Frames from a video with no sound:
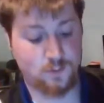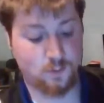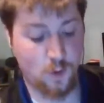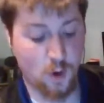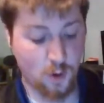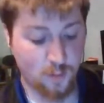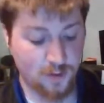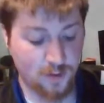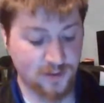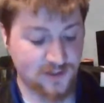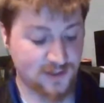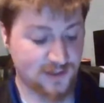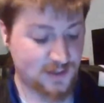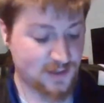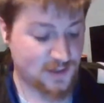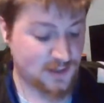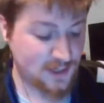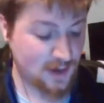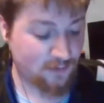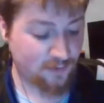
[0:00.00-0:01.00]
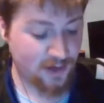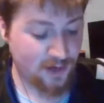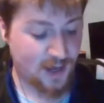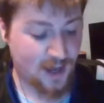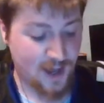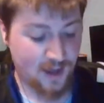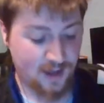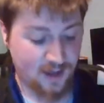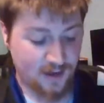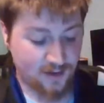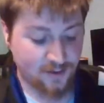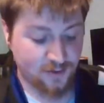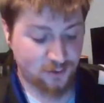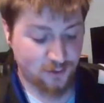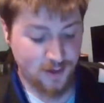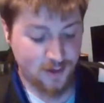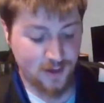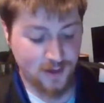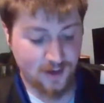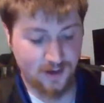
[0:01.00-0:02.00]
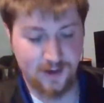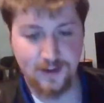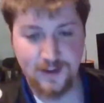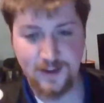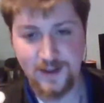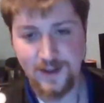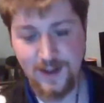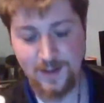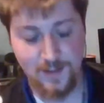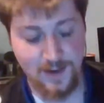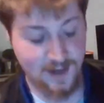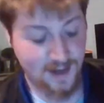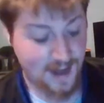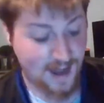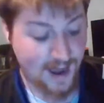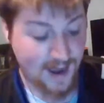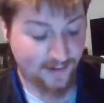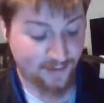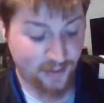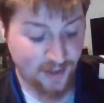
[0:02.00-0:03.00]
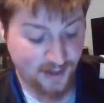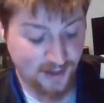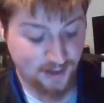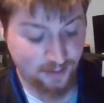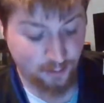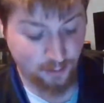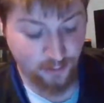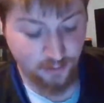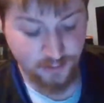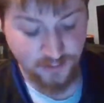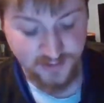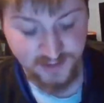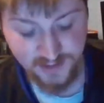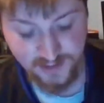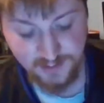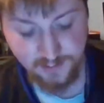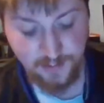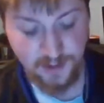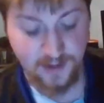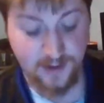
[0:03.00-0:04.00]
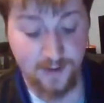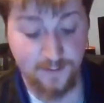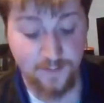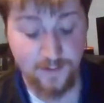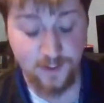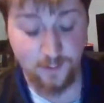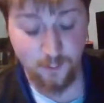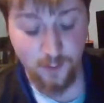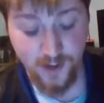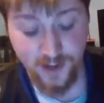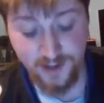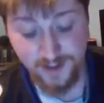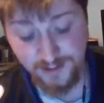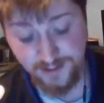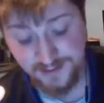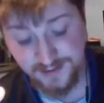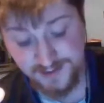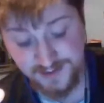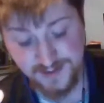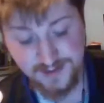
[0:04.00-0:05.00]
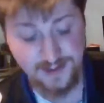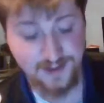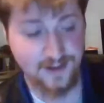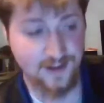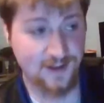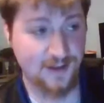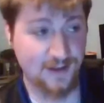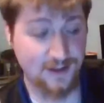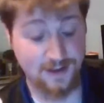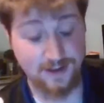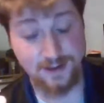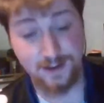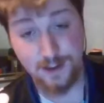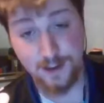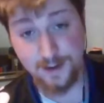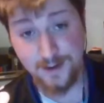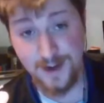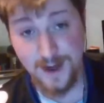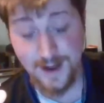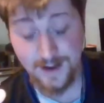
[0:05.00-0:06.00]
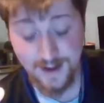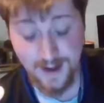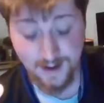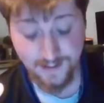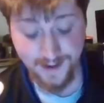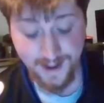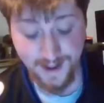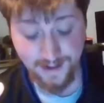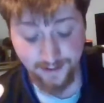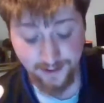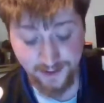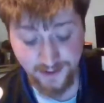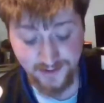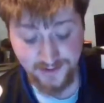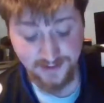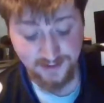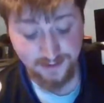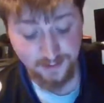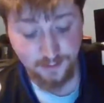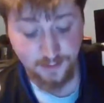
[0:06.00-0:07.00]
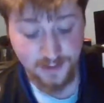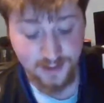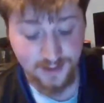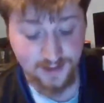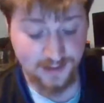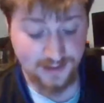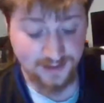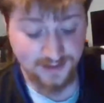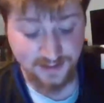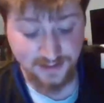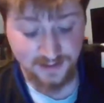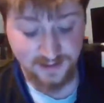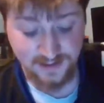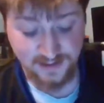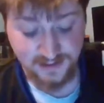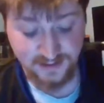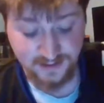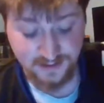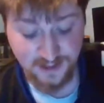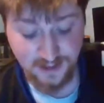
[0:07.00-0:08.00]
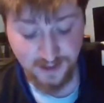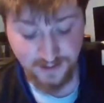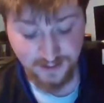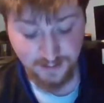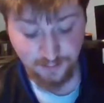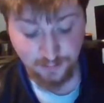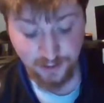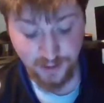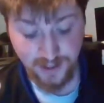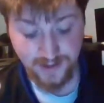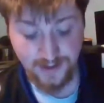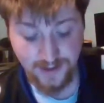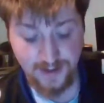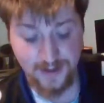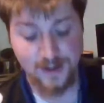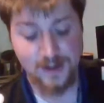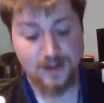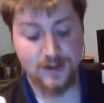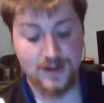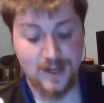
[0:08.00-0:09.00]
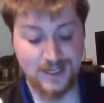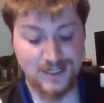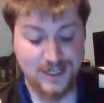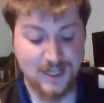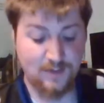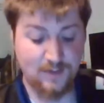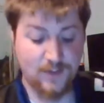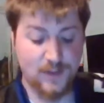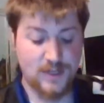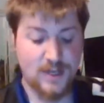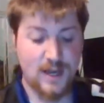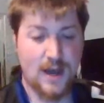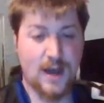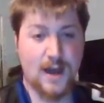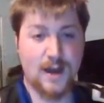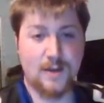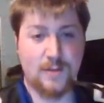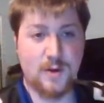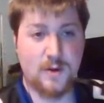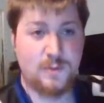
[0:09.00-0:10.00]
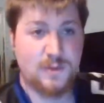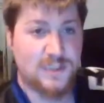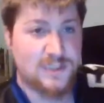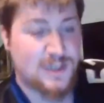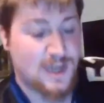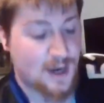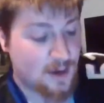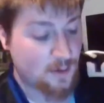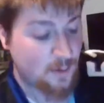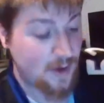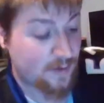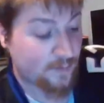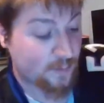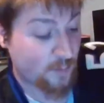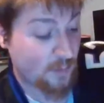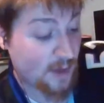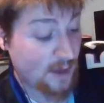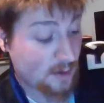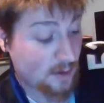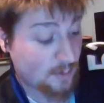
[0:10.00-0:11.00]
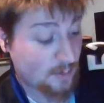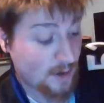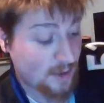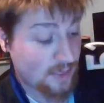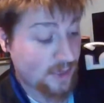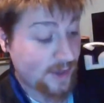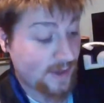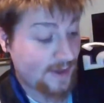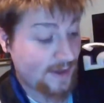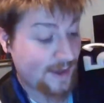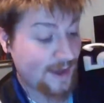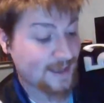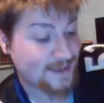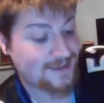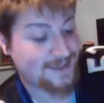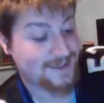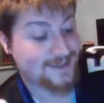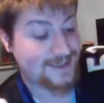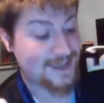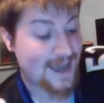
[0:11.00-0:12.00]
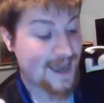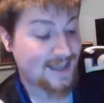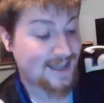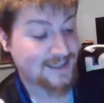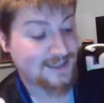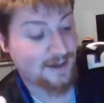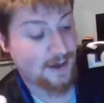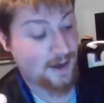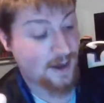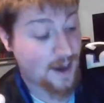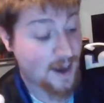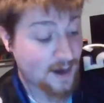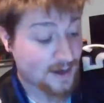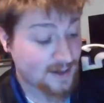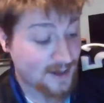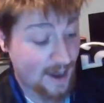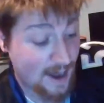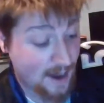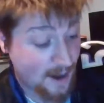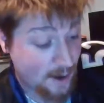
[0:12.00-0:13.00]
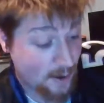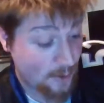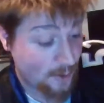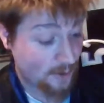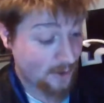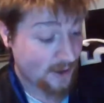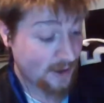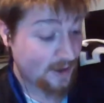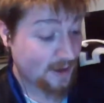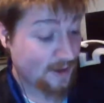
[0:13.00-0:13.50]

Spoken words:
Roberson, 7,800. I mean, yeah, I think he loses, but if he wins, could knock out Allen. So that's a decent dog to play. Natividad, I'm going to be staying away from him. I think he gets his ass knocked out.